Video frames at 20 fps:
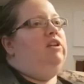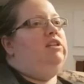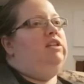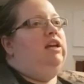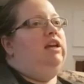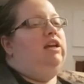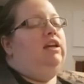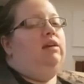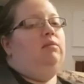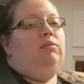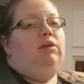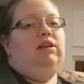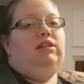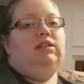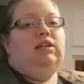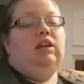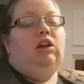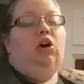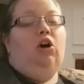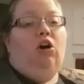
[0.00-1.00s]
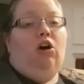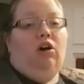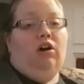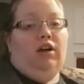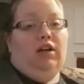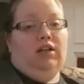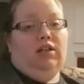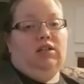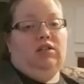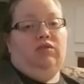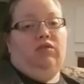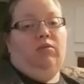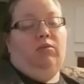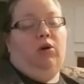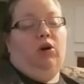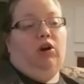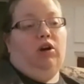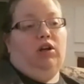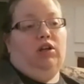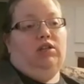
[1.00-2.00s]
Taking place in August, from
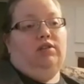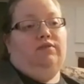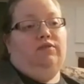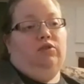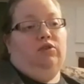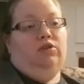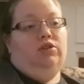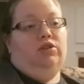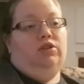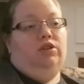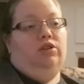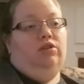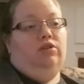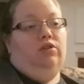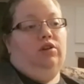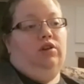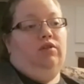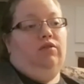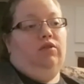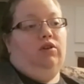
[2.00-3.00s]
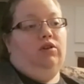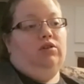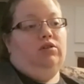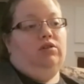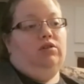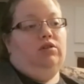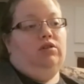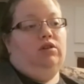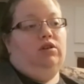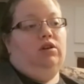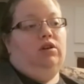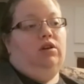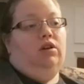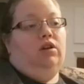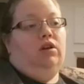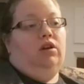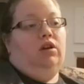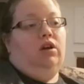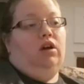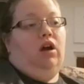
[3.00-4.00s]
August 1st to 31st.
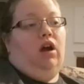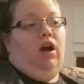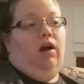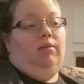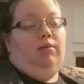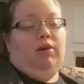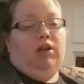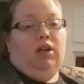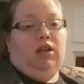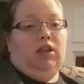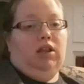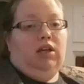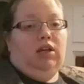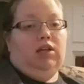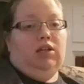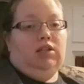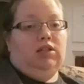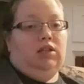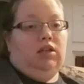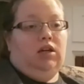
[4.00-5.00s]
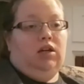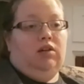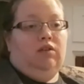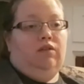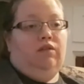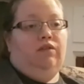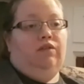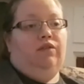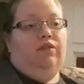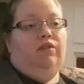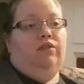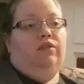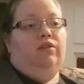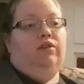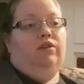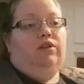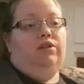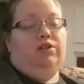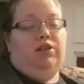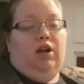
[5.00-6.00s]
I'm gonna link stuff
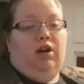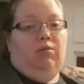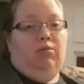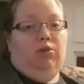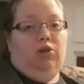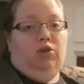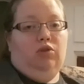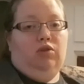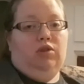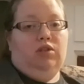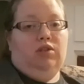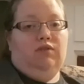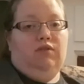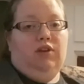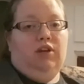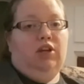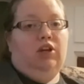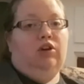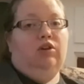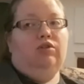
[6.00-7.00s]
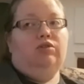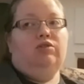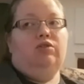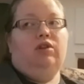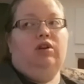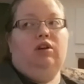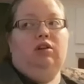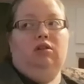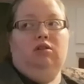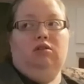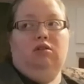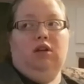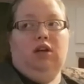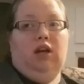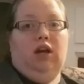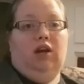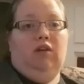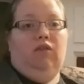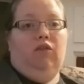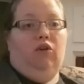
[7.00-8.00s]
down below this video so that you can
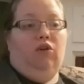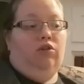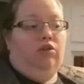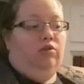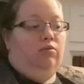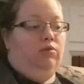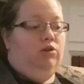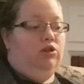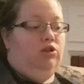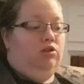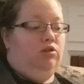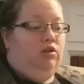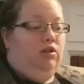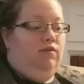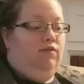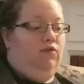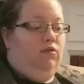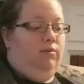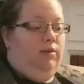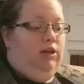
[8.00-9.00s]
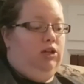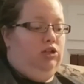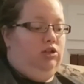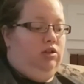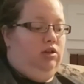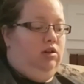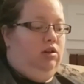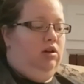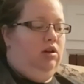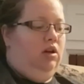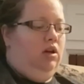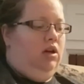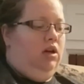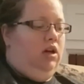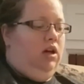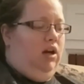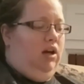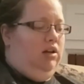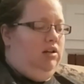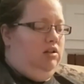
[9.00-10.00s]
have all the original information.
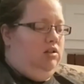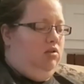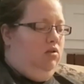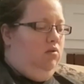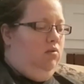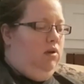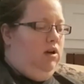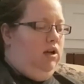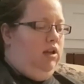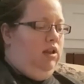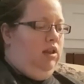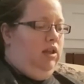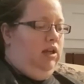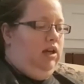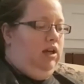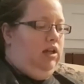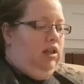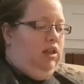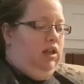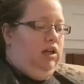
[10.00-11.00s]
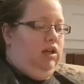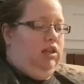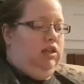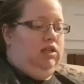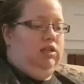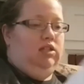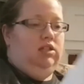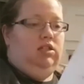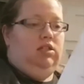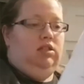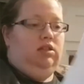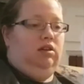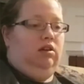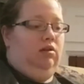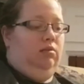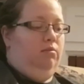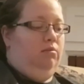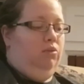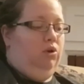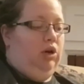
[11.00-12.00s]
I don't want to link like this
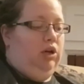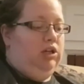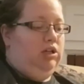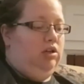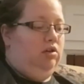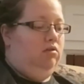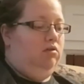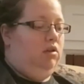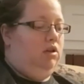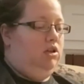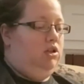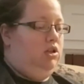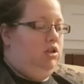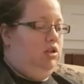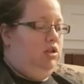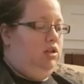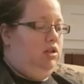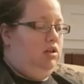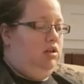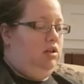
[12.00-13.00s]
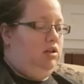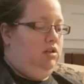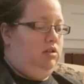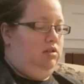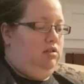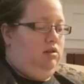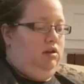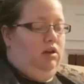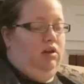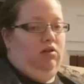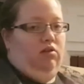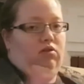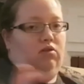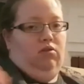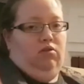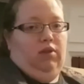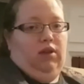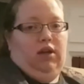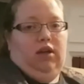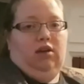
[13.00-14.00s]
printout that she did, because I don't
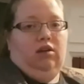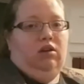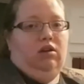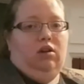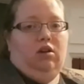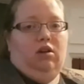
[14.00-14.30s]
know, like,